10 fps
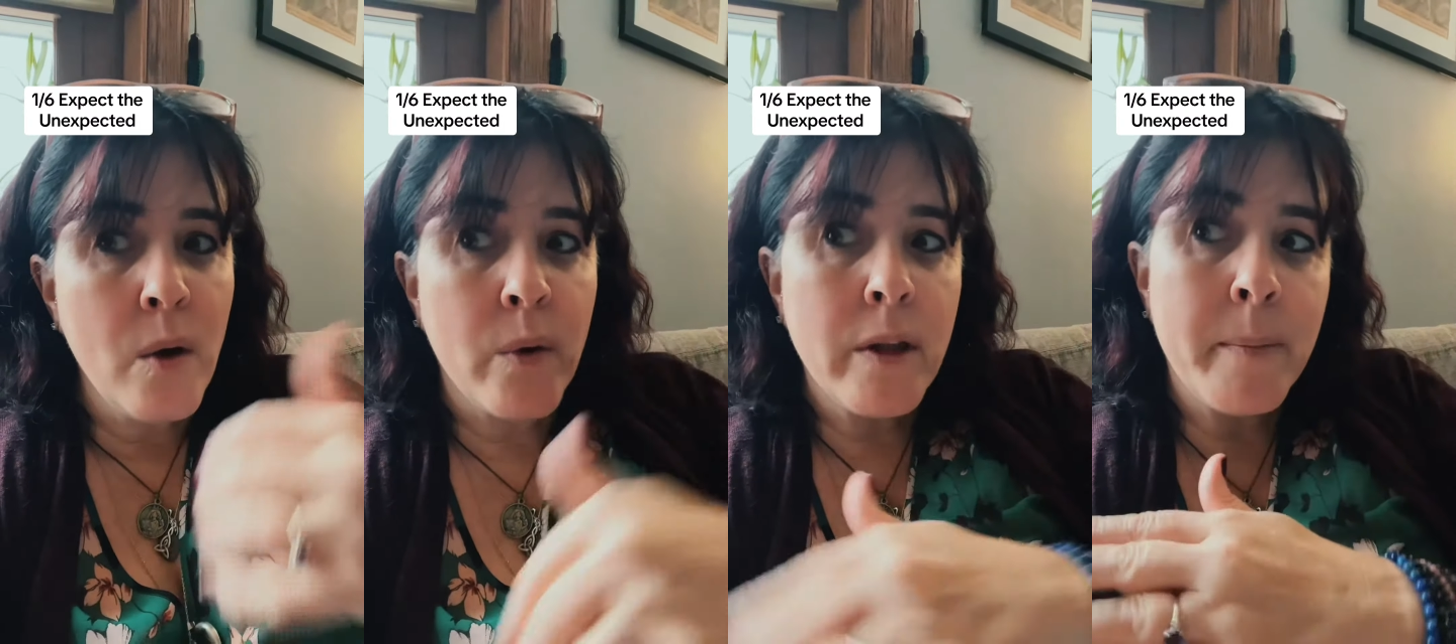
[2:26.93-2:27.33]

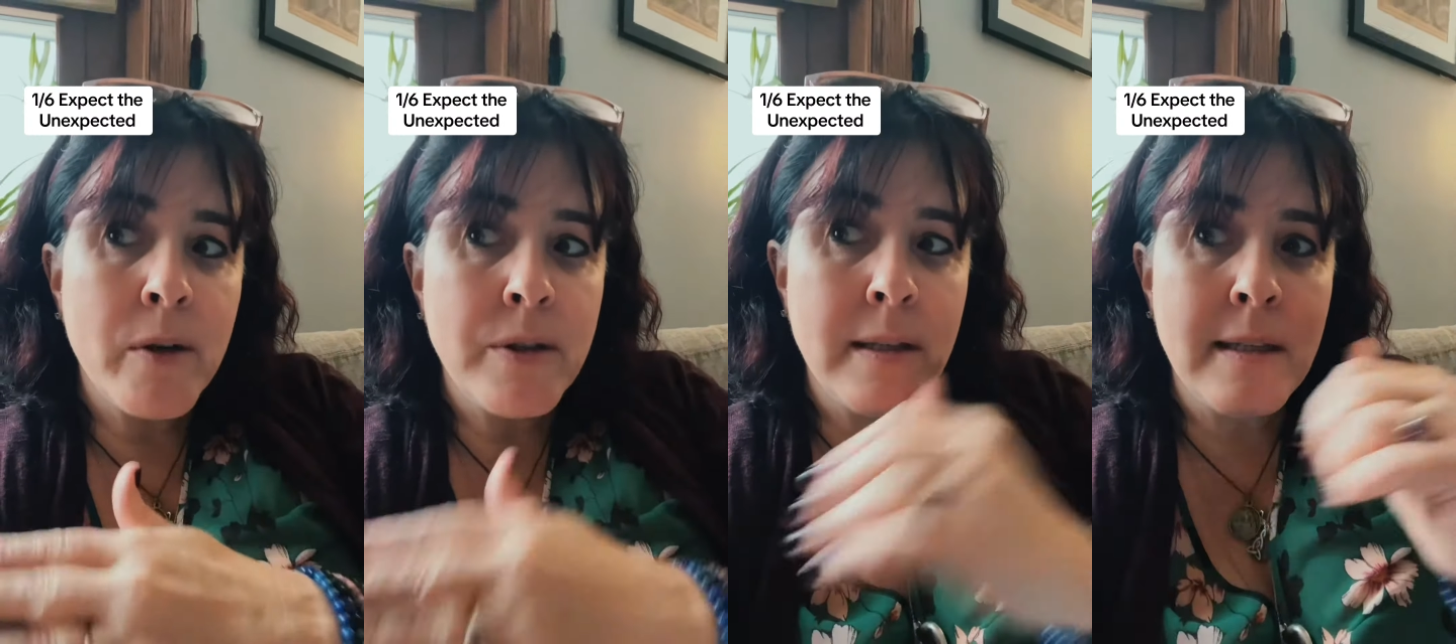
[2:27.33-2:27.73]
or the
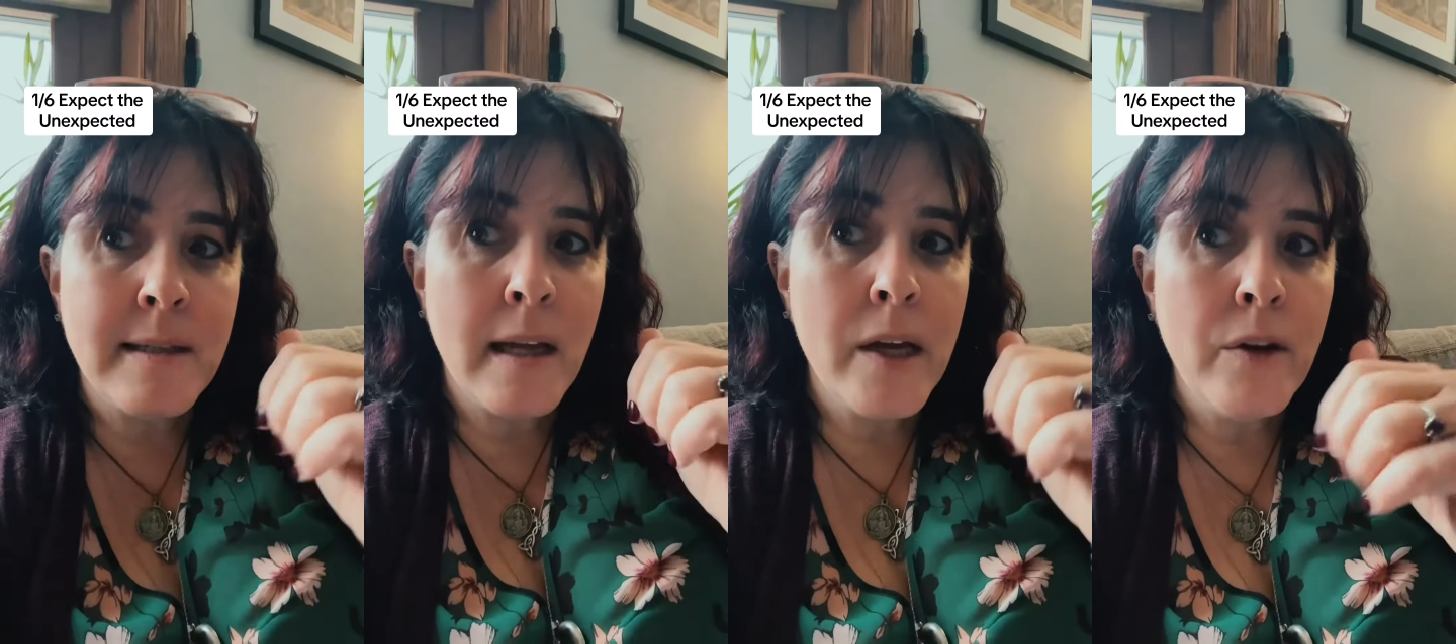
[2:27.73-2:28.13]
person
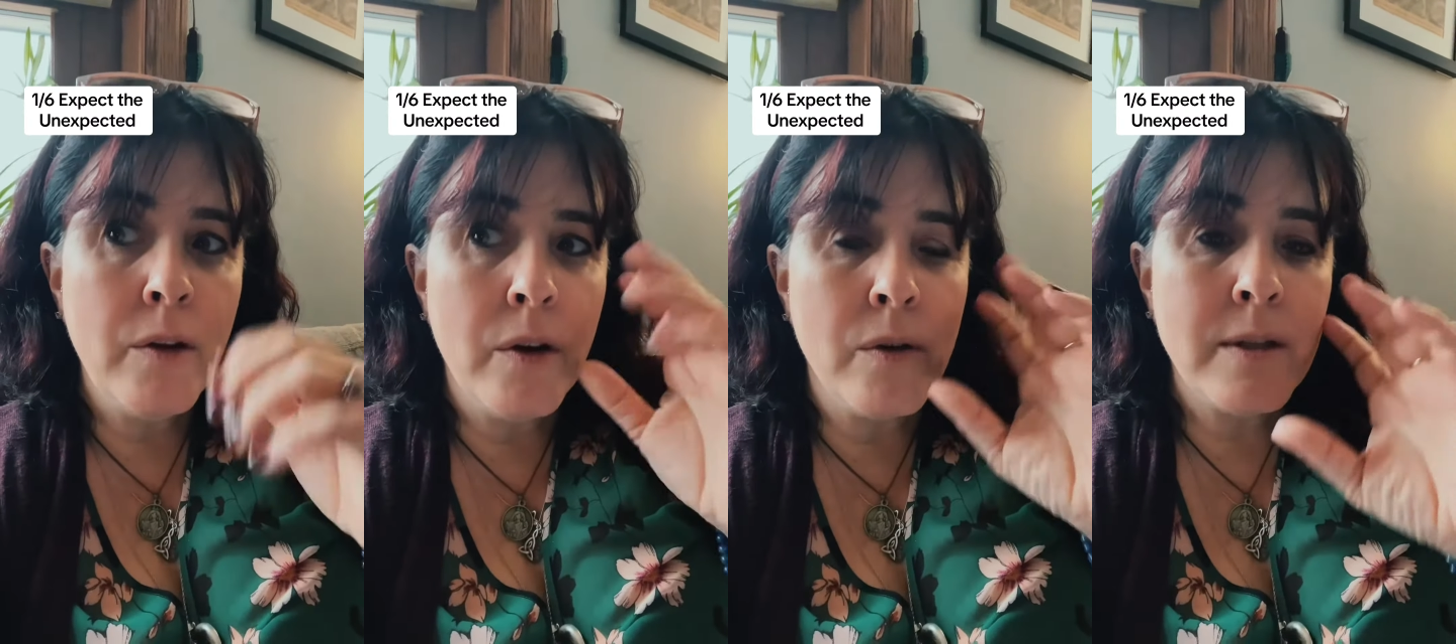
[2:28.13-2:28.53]
that's telling
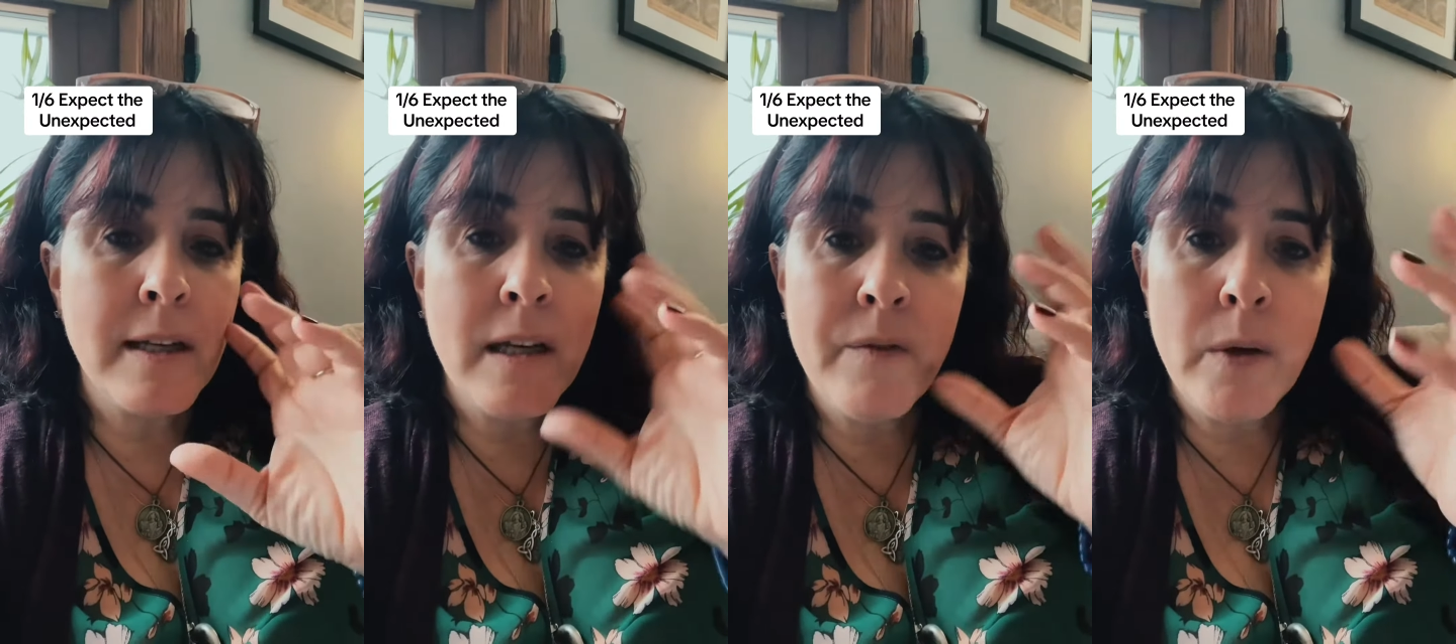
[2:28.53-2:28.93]
you no to
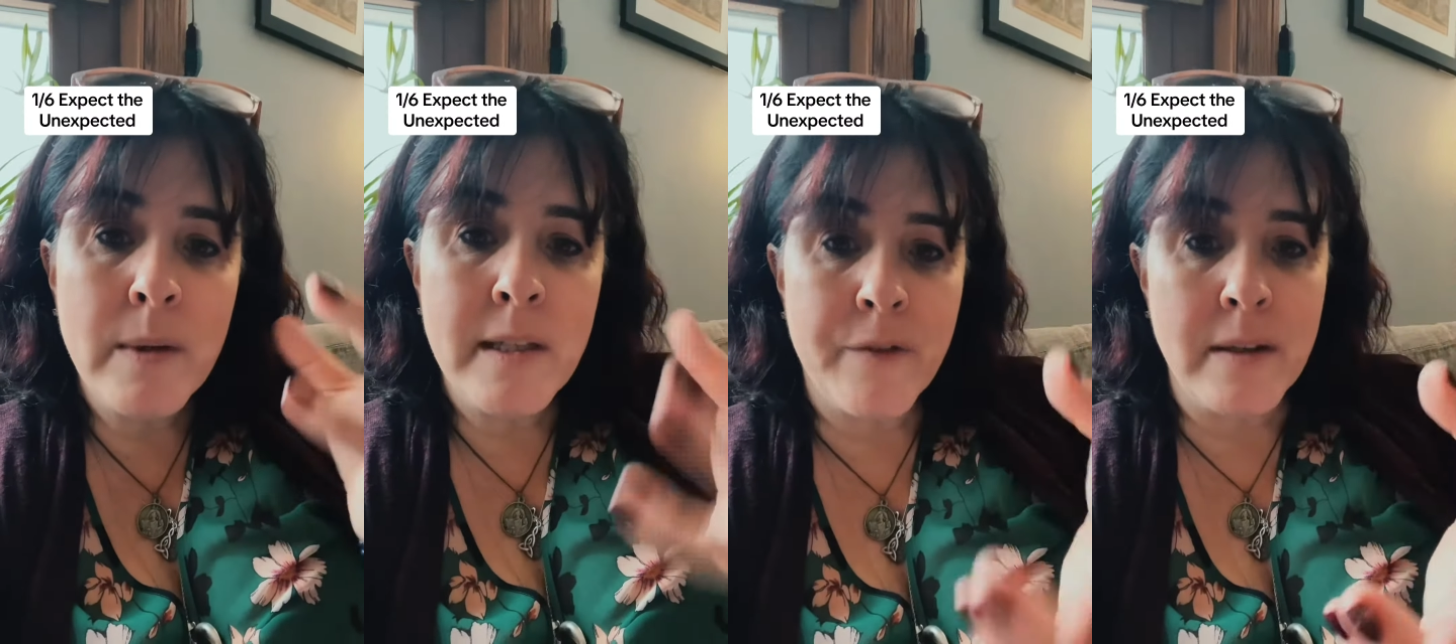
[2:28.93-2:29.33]
give you
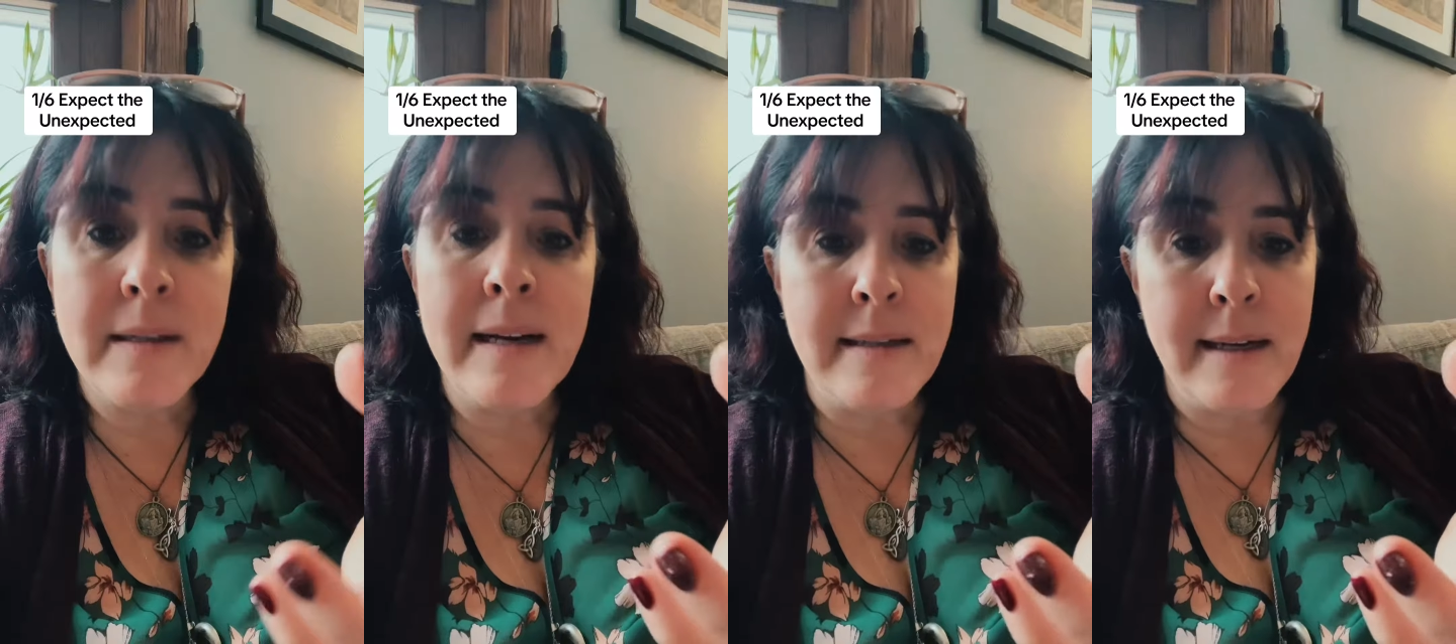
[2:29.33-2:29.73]
a
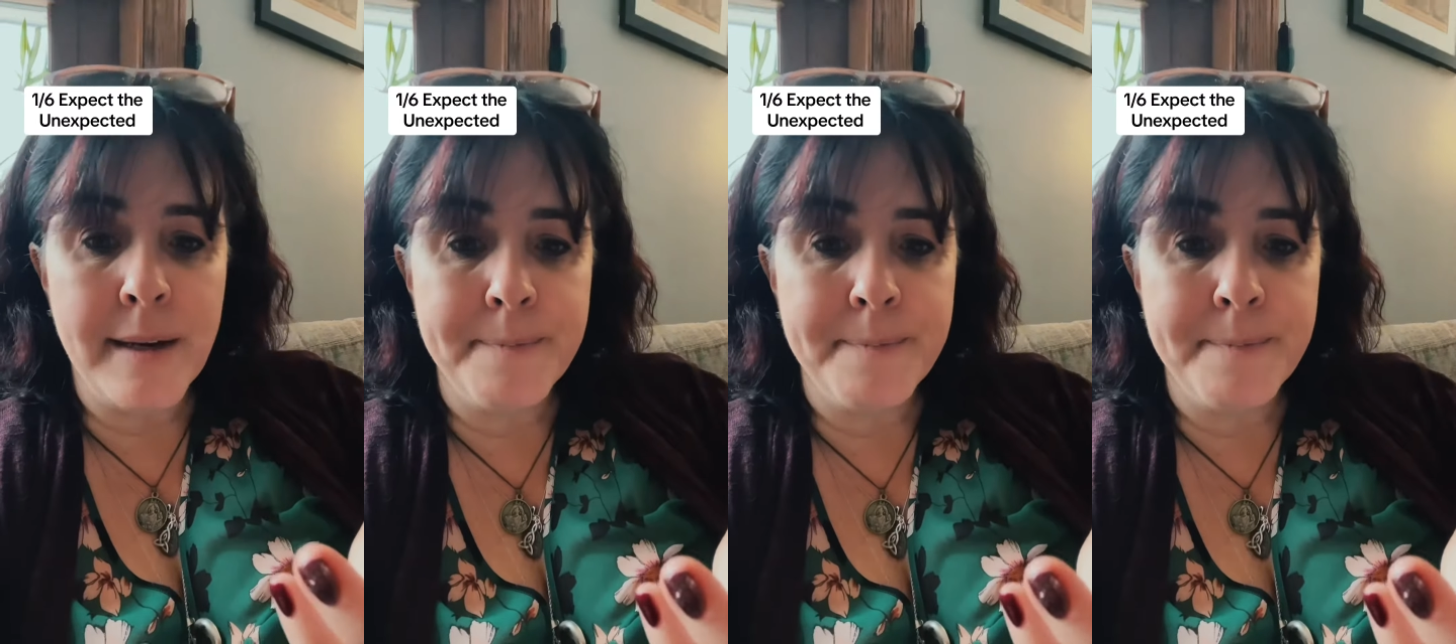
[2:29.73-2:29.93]
different idea?